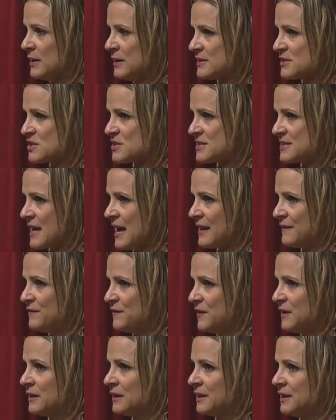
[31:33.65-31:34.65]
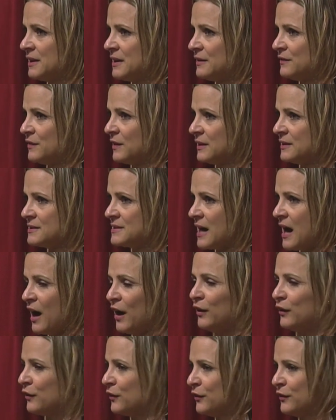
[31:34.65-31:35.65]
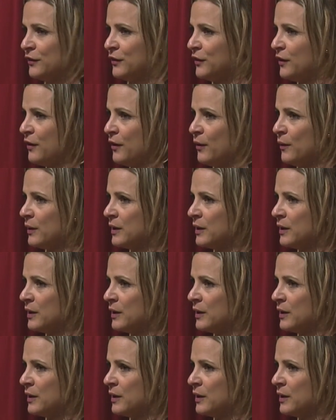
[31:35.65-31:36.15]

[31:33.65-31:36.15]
It's just that feeling of $1, you know.